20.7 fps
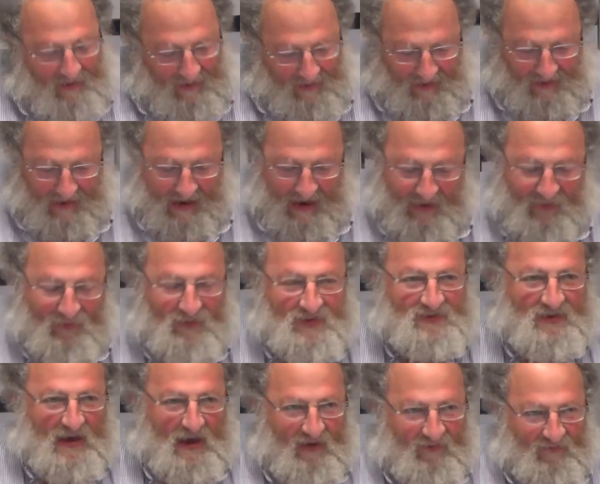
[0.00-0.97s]
he had to
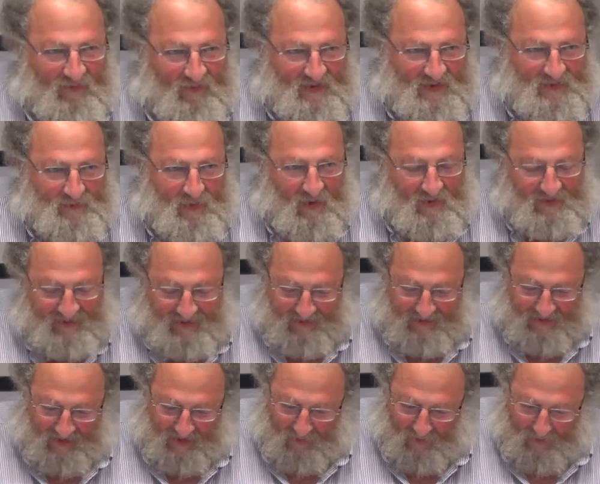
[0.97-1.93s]
resign from his post
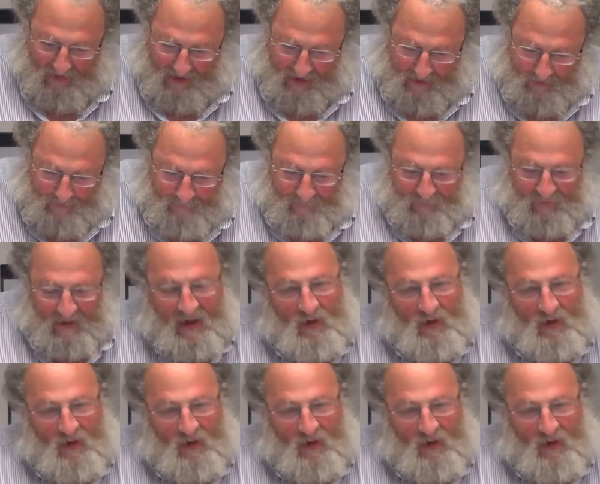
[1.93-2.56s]
at the UN.